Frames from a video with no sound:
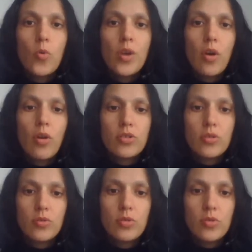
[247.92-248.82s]
We
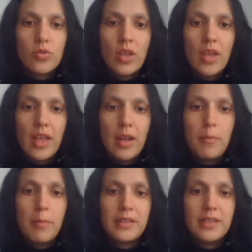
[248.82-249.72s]
also use el
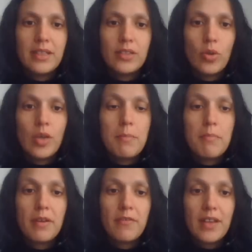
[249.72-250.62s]
pretérito
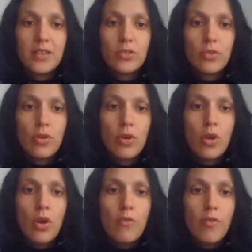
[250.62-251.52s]
imperfecto
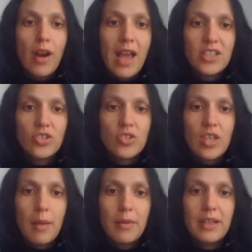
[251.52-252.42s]
for actions
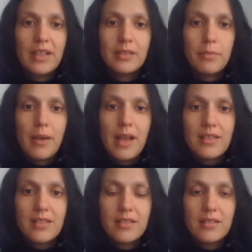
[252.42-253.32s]
happening in the
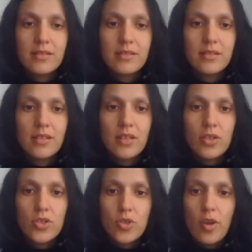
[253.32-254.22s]
past.
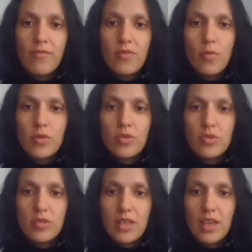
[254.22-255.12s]
So if you want
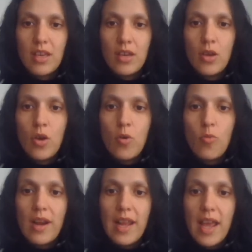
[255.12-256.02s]
to say,
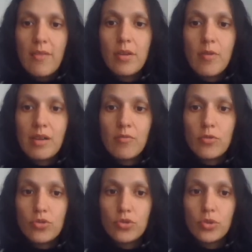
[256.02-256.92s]
while everyone
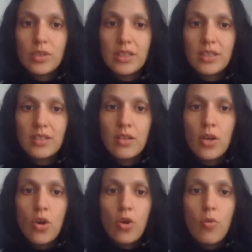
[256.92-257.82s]
was talking,
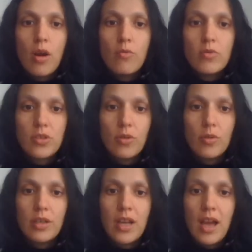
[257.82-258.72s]
Juan was
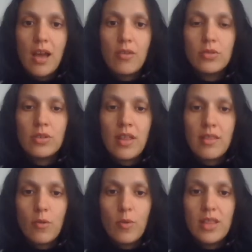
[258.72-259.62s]
looking out
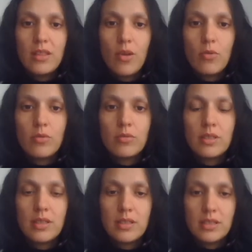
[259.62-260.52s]
the window.
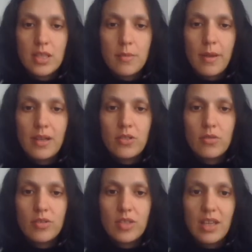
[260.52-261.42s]
In Spanish
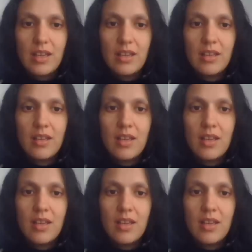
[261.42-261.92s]
you'll say,